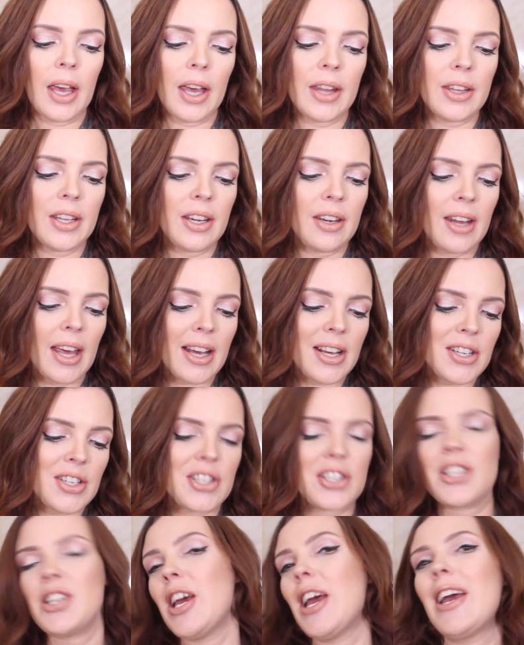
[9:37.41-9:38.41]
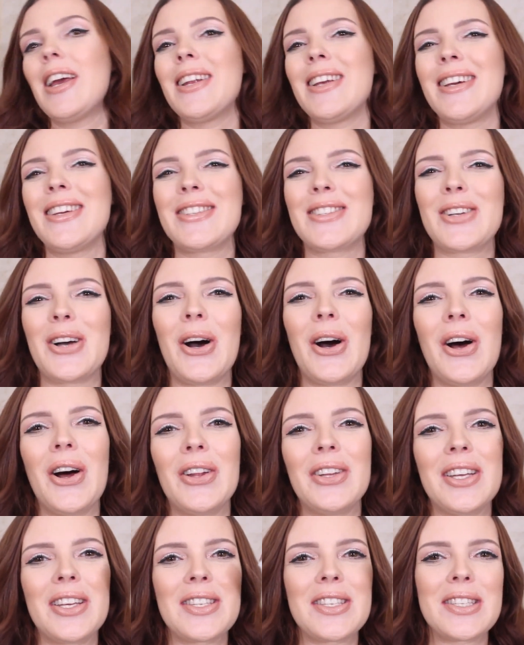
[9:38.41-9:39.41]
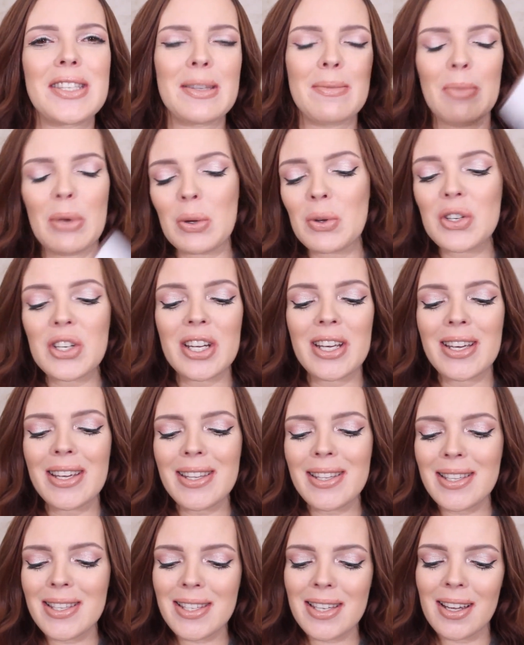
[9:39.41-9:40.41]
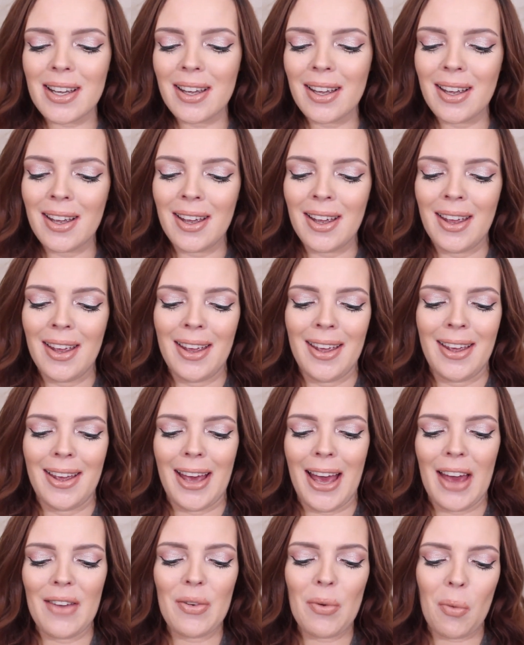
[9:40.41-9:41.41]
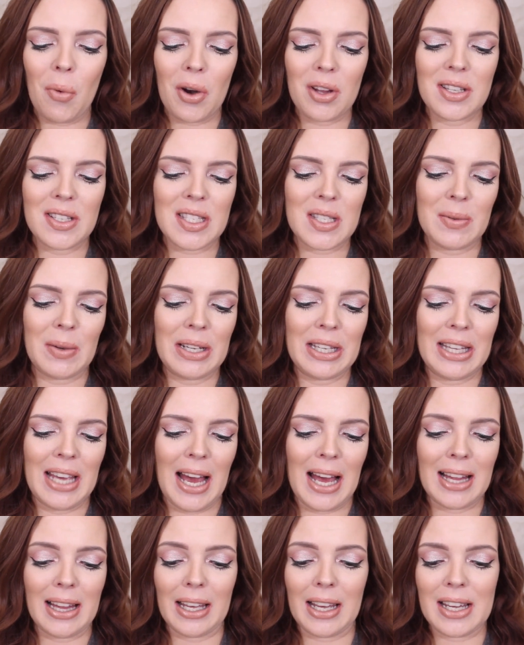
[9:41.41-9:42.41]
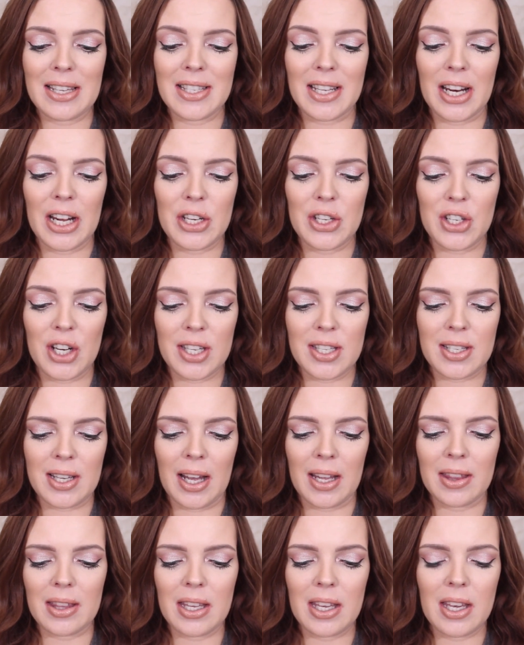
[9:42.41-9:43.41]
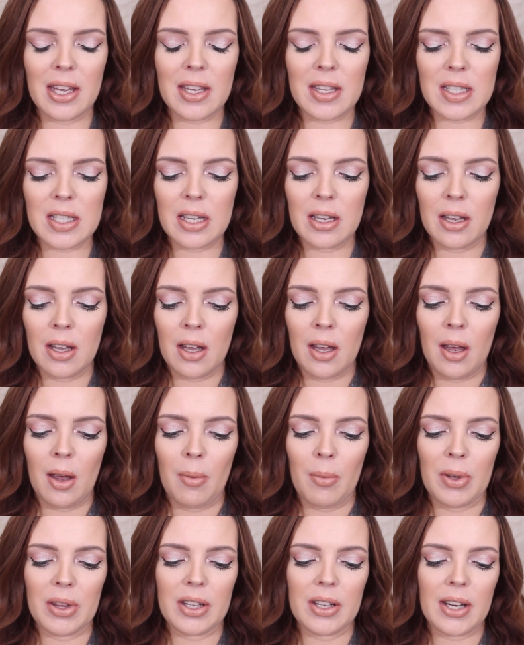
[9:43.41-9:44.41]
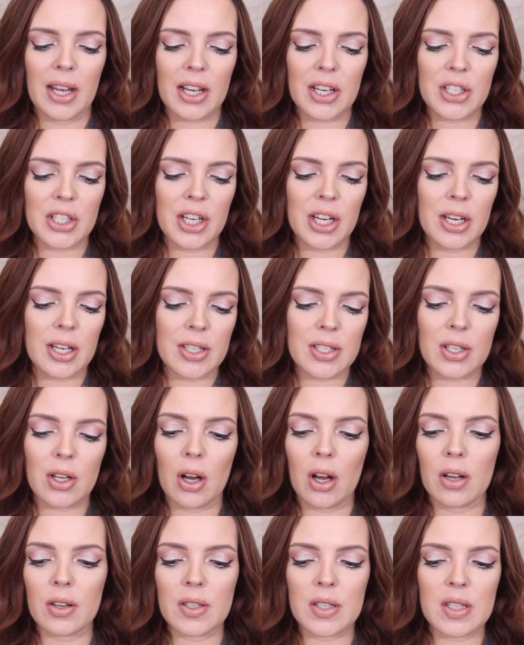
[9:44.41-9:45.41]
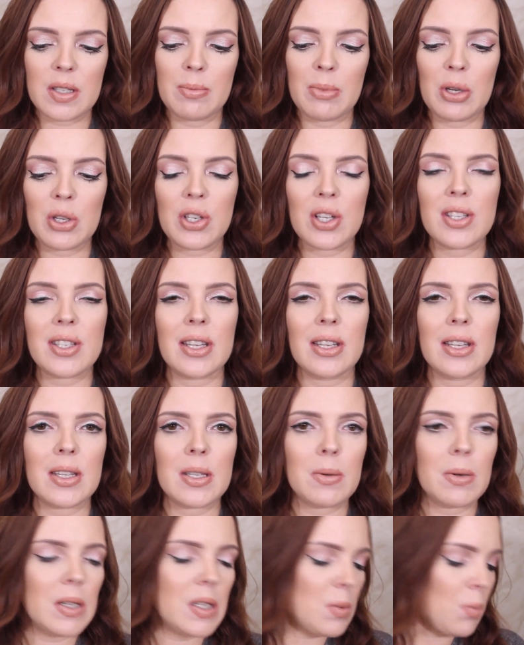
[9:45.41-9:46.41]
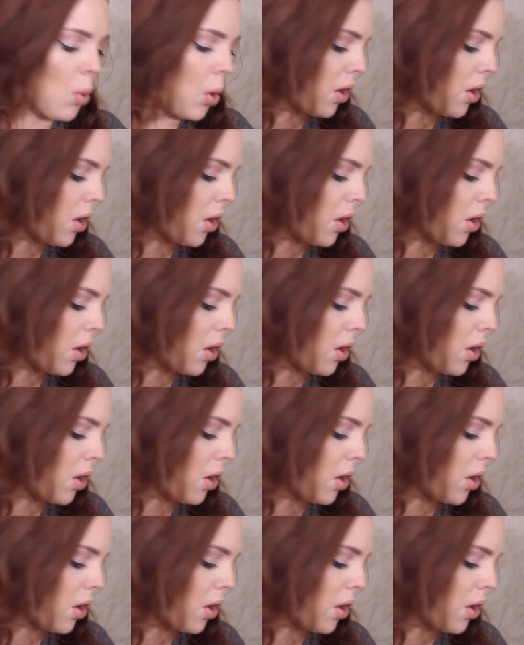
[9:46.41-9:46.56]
And the next shade is called Smooches. I haven't worn this one yet. Like I said, I just got these. But the next shade is called Smooches, and this one's